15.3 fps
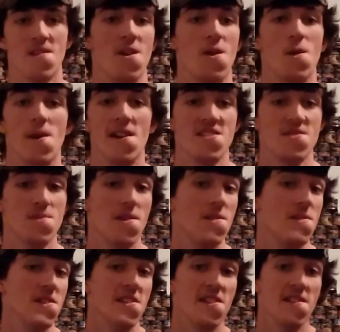Don't ask why
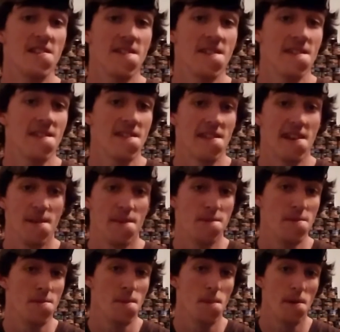they're in here. Got them
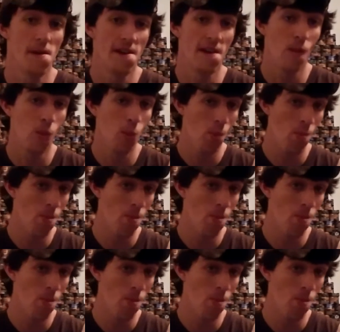from a buddy.